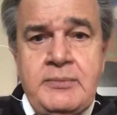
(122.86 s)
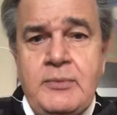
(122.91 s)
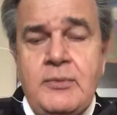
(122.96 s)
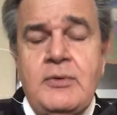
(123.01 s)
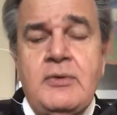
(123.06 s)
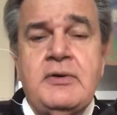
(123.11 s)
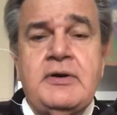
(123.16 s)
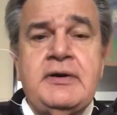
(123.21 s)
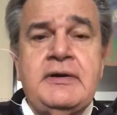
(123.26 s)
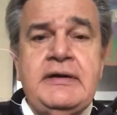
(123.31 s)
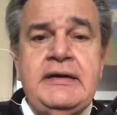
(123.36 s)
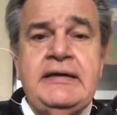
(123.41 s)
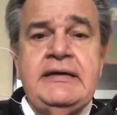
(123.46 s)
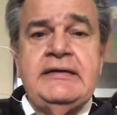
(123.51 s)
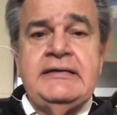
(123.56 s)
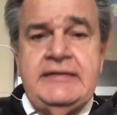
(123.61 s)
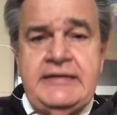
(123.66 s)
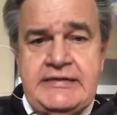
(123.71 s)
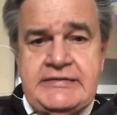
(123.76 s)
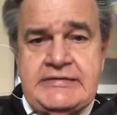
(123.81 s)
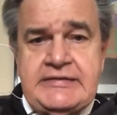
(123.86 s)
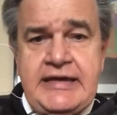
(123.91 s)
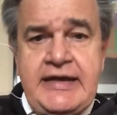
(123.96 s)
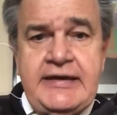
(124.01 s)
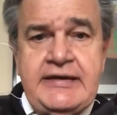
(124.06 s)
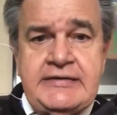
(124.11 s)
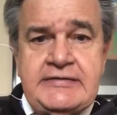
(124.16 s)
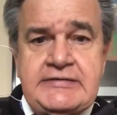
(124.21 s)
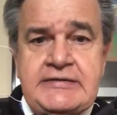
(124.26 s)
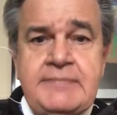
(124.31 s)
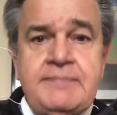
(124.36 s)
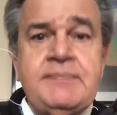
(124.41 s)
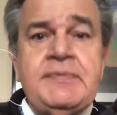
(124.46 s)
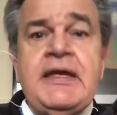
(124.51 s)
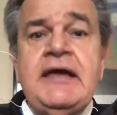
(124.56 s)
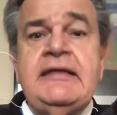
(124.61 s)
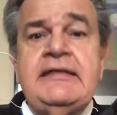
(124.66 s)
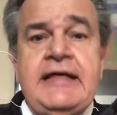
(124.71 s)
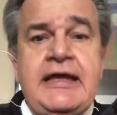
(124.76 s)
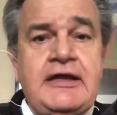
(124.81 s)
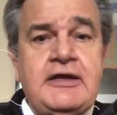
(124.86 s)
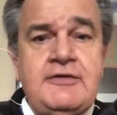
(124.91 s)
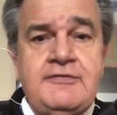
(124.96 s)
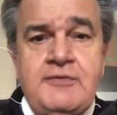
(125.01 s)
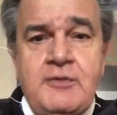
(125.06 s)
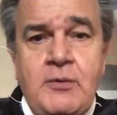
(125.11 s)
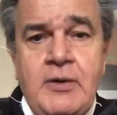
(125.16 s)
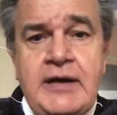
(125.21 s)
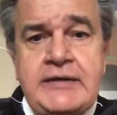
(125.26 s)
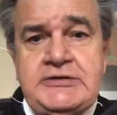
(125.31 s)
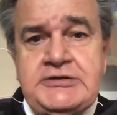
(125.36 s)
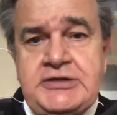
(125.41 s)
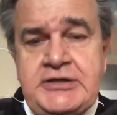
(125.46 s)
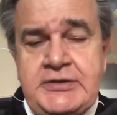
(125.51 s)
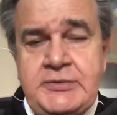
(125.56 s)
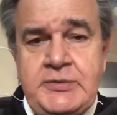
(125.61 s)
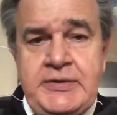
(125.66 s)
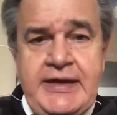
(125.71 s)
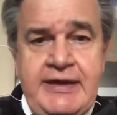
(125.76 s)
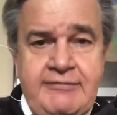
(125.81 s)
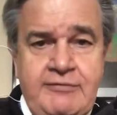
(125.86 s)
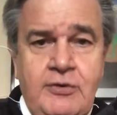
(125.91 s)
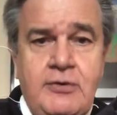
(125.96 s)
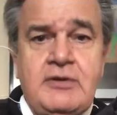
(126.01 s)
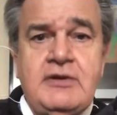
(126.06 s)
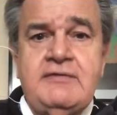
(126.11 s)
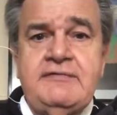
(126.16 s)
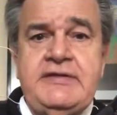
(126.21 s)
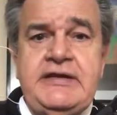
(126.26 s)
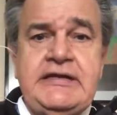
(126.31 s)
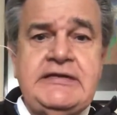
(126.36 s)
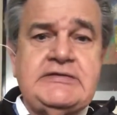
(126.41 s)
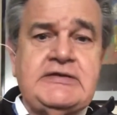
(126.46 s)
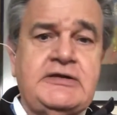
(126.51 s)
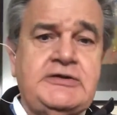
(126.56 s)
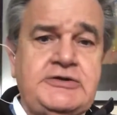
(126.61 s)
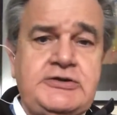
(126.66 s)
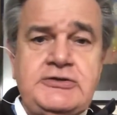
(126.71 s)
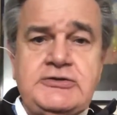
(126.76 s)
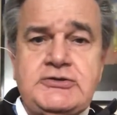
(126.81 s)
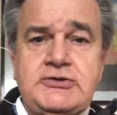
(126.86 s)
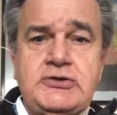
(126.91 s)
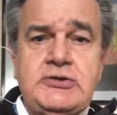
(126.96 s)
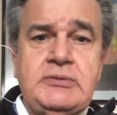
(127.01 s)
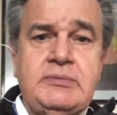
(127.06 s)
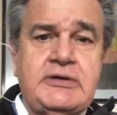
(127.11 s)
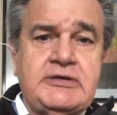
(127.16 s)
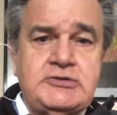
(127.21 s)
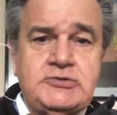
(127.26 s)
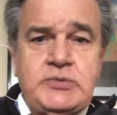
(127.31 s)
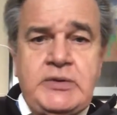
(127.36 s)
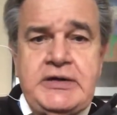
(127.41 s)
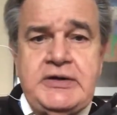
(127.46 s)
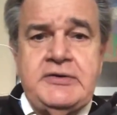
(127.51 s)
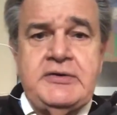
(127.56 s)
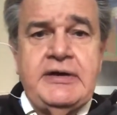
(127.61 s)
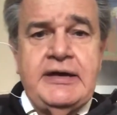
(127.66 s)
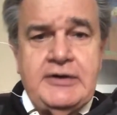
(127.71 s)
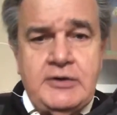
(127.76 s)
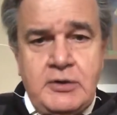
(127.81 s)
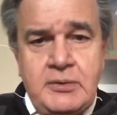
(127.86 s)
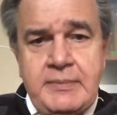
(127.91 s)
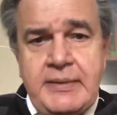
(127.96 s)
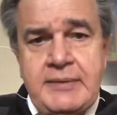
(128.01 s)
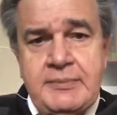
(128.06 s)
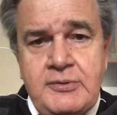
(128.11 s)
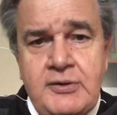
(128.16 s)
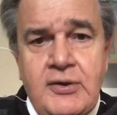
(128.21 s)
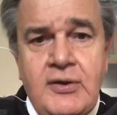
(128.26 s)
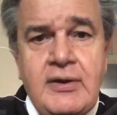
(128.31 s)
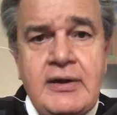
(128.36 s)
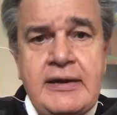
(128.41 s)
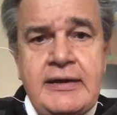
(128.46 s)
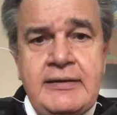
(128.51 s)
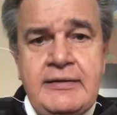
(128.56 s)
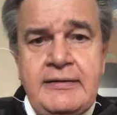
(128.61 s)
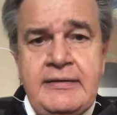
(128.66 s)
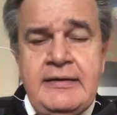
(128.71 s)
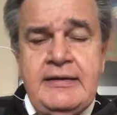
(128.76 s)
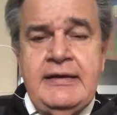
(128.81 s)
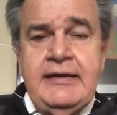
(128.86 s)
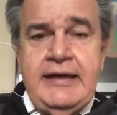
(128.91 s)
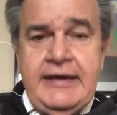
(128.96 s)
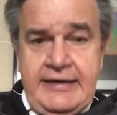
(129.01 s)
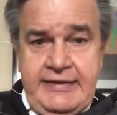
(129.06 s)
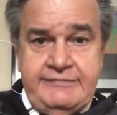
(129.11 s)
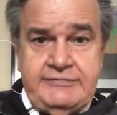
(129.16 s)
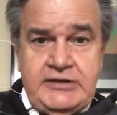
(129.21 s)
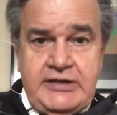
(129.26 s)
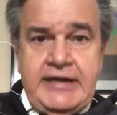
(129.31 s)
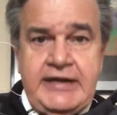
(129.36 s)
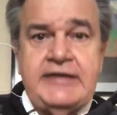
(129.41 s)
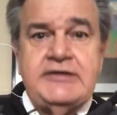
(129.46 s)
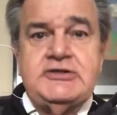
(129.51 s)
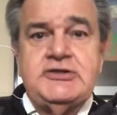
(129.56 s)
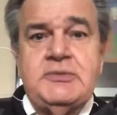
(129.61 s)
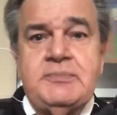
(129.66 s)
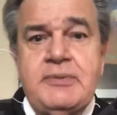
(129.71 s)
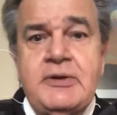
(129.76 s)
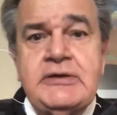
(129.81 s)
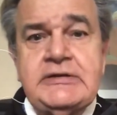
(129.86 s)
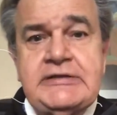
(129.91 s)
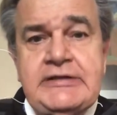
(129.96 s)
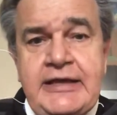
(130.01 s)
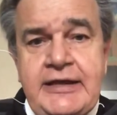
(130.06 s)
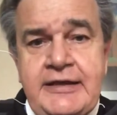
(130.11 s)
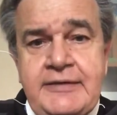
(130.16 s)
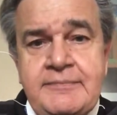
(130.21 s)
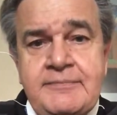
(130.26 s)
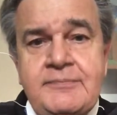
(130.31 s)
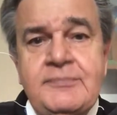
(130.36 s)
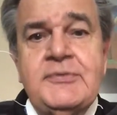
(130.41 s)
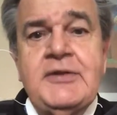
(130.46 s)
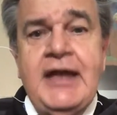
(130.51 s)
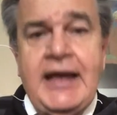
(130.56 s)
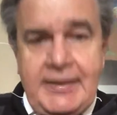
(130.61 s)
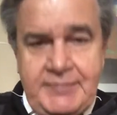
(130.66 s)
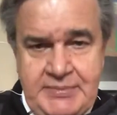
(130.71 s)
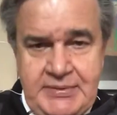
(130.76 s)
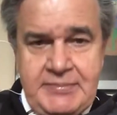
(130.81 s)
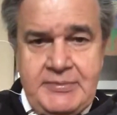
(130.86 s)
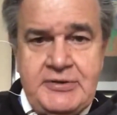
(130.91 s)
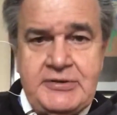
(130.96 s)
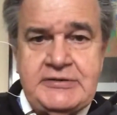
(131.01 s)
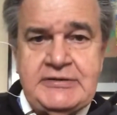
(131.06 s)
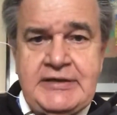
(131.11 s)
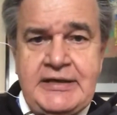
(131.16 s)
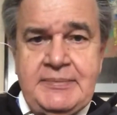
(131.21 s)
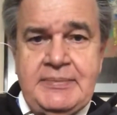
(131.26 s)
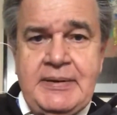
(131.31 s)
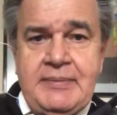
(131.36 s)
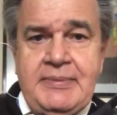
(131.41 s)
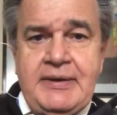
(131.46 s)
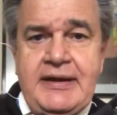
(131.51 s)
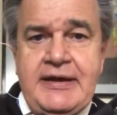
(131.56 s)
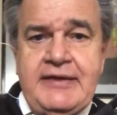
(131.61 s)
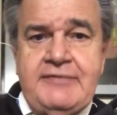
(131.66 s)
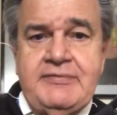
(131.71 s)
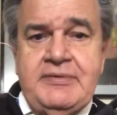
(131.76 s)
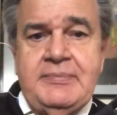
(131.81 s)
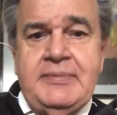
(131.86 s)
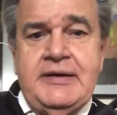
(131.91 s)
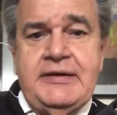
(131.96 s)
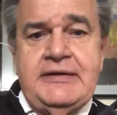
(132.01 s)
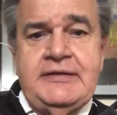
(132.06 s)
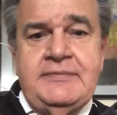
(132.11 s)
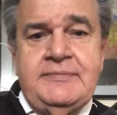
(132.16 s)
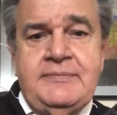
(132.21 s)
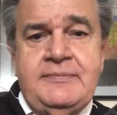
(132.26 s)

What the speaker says: more these days. Thank you for watching. We have all of these on YouTube, on Twitter, and on my blog. And if today is your birthday, happy birthday. Bye-bye, everybody.